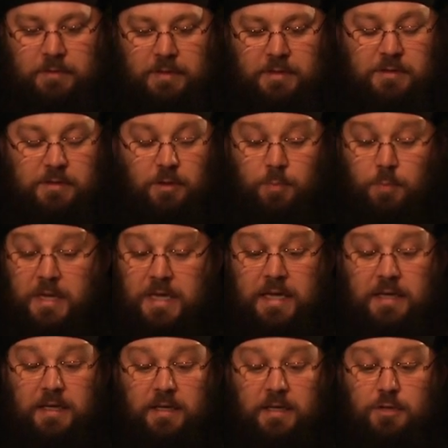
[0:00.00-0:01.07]
It does not
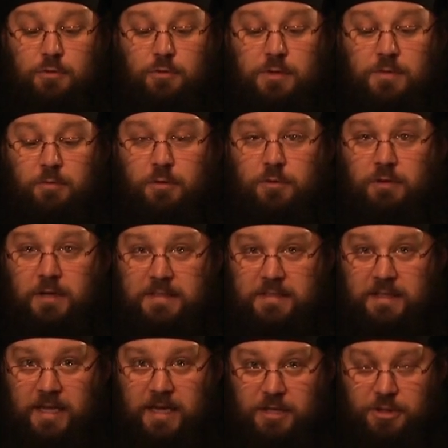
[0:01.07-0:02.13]
begin in a useful
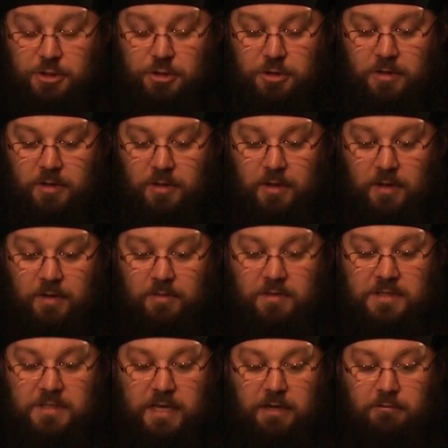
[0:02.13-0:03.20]
translation of
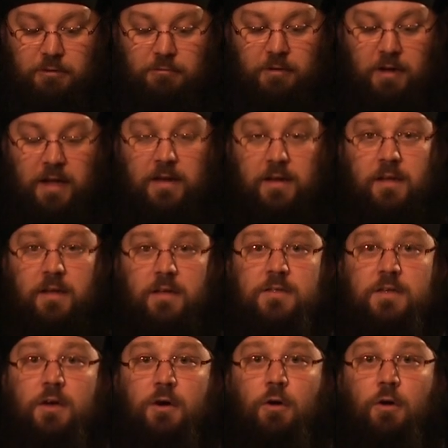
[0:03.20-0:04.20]
the sacred writings